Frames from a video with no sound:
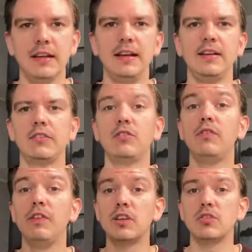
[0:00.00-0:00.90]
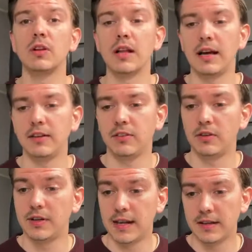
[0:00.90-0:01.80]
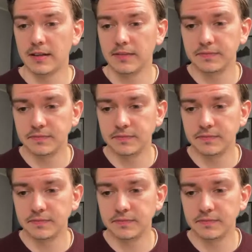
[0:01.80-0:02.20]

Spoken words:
is to visualize your data.